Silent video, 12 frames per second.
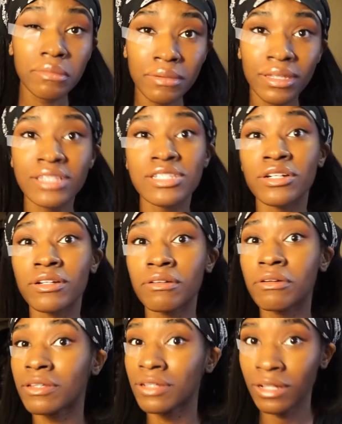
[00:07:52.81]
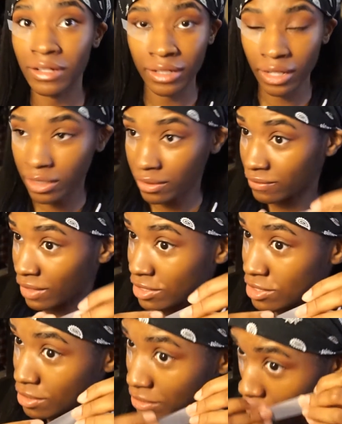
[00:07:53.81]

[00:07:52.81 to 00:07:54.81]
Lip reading: That's a good look, I love that.